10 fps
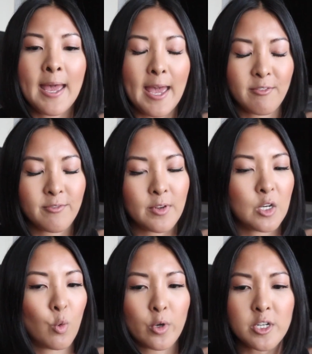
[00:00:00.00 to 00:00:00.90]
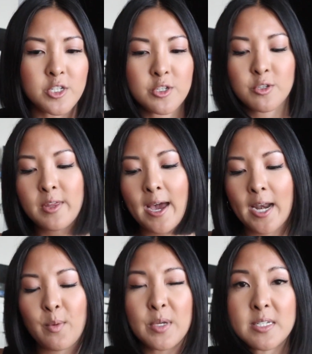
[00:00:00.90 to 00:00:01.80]
And in order to do that,
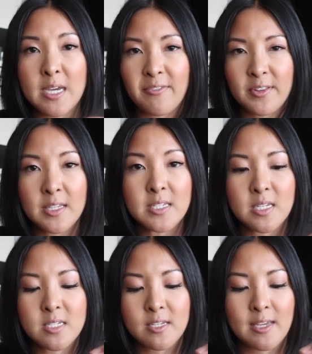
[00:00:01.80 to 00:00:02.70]
I would definitely need to